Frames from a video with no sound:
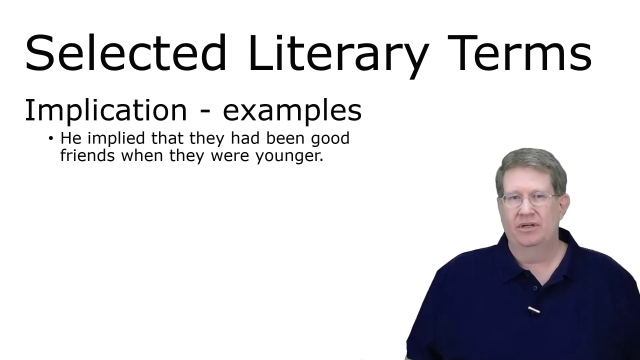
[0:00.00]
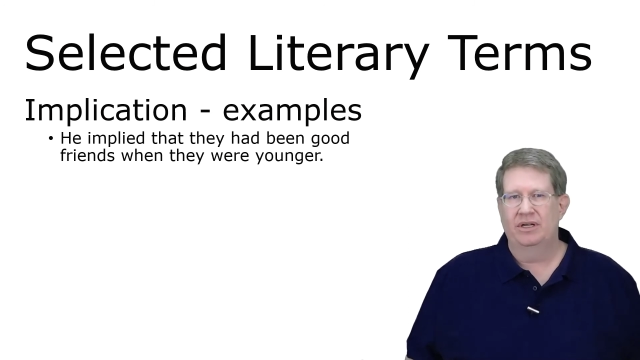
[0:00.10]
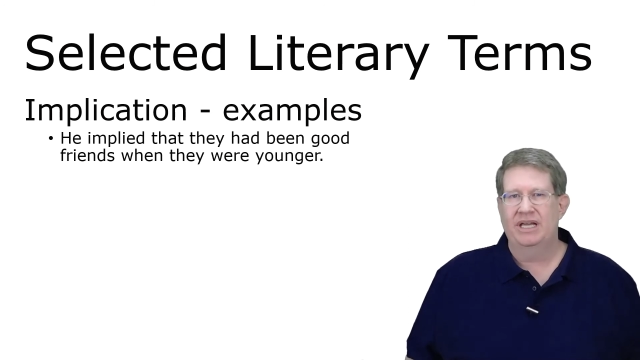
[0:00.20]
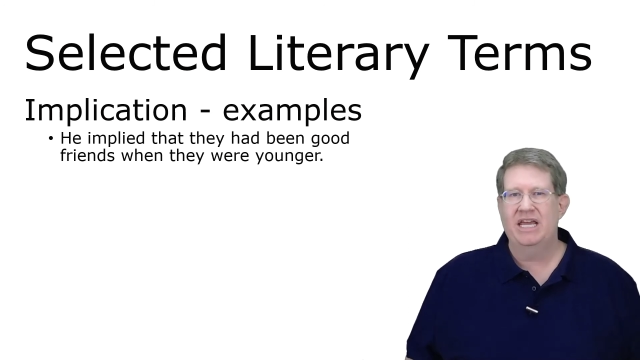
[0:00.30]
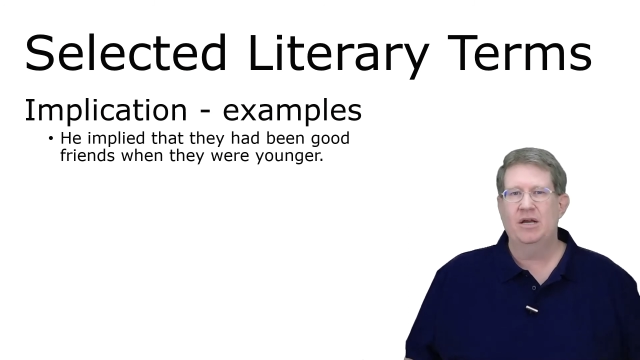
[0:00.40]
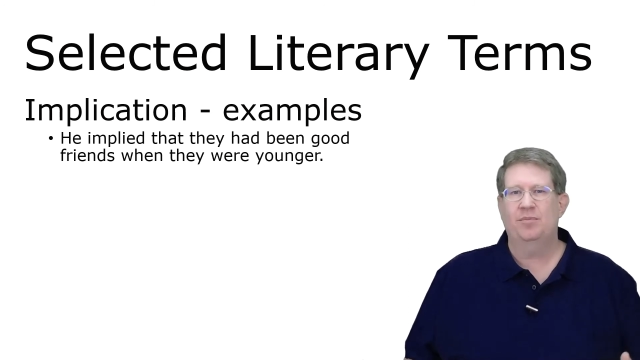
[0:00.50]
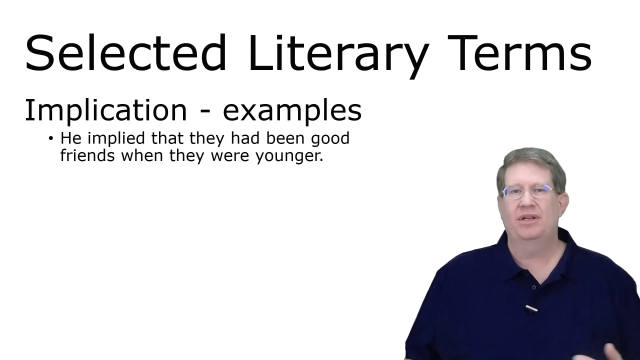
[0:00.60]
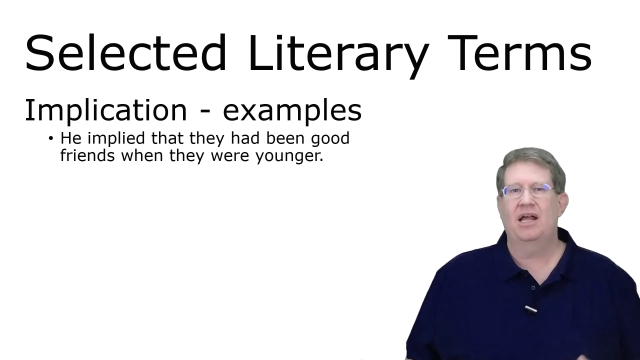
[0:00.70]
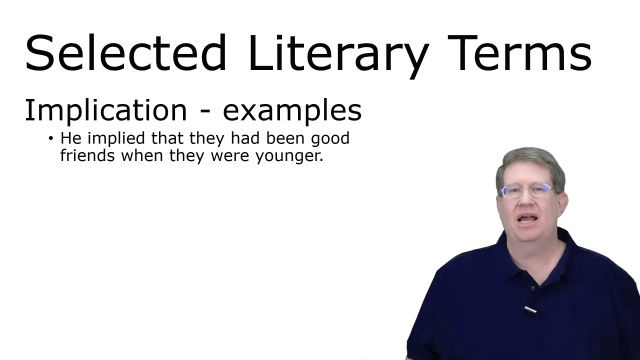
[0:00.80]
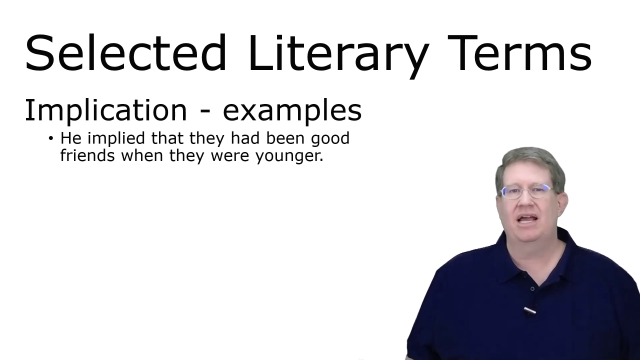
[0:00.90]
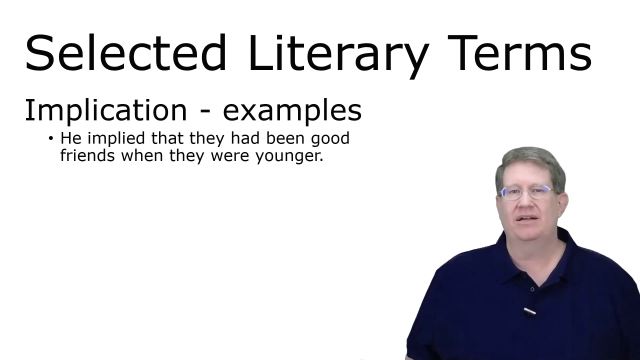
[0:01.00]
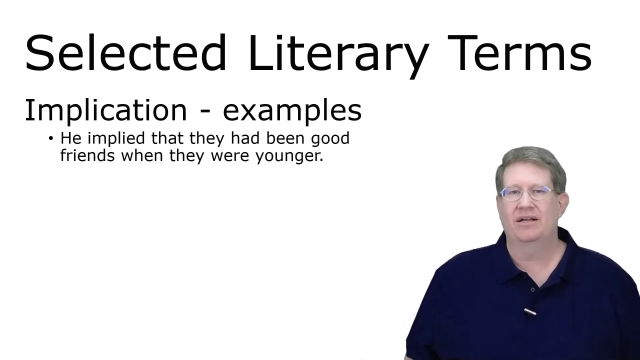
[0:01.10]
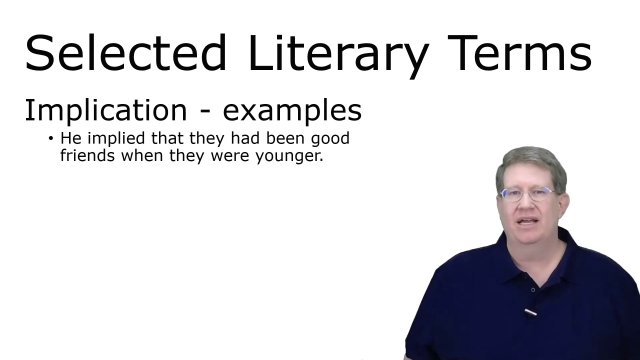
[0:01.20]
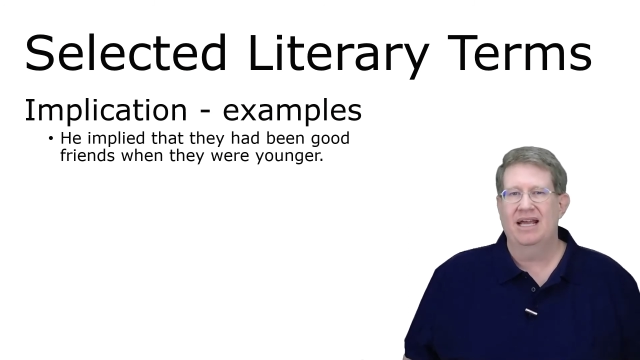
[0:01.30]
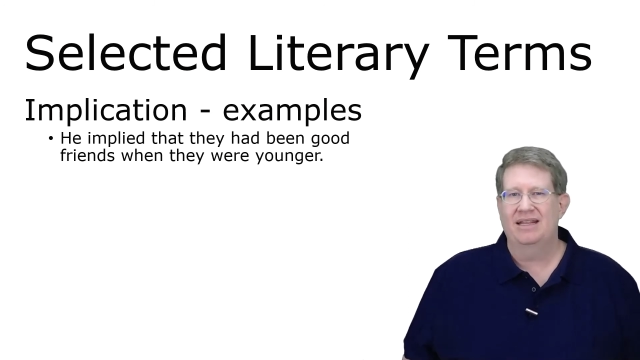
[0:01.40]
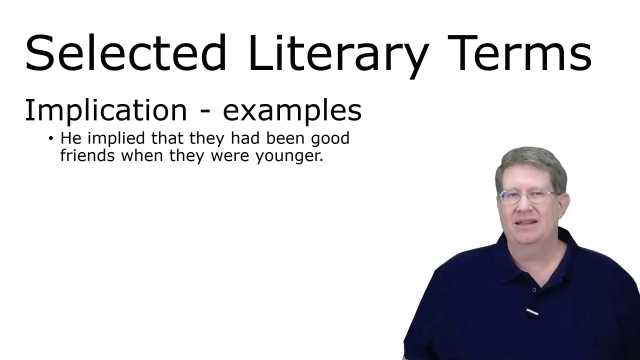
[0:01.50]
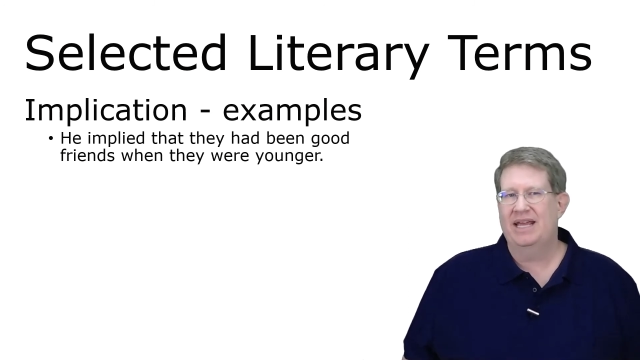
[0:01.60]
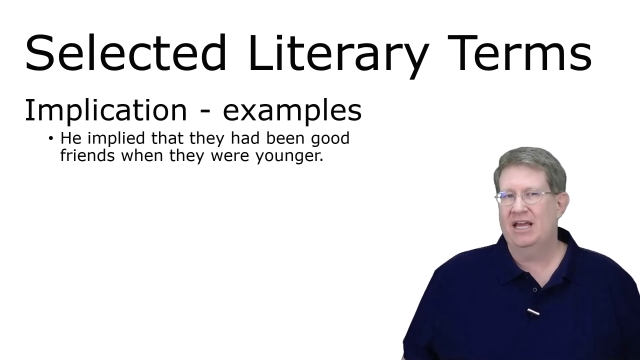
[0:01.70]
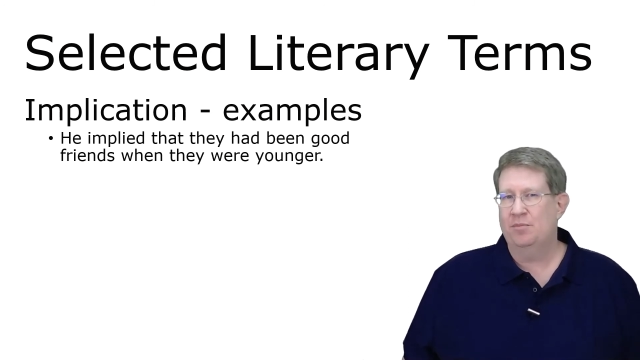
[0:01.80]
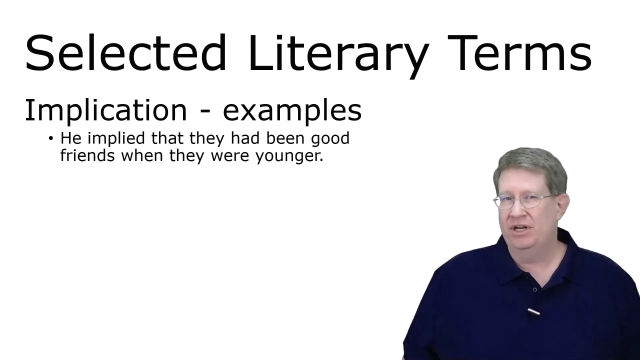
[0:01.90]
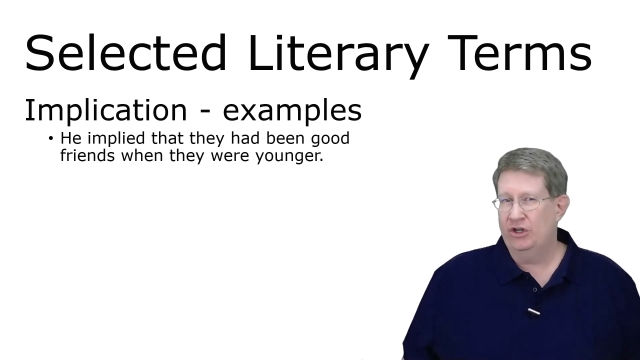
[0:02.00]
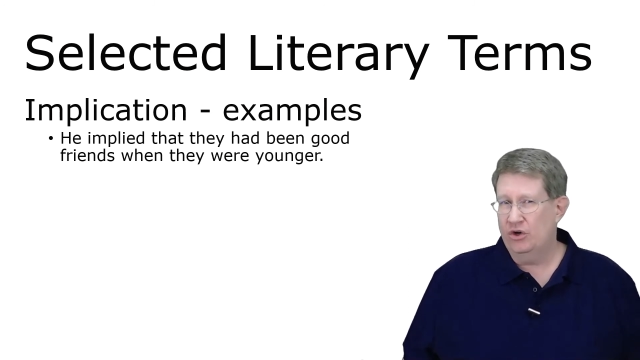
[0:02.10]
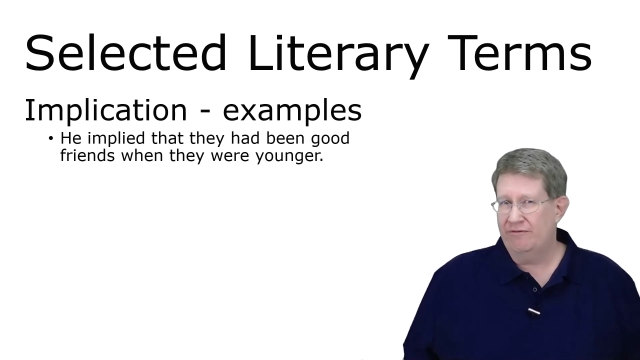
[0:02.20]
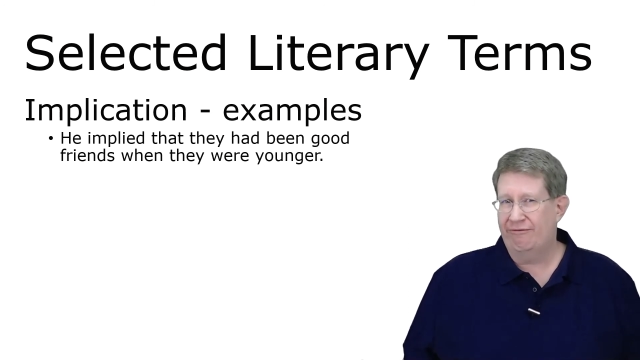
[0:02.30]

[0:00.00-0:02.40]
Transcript: He implied that they had been good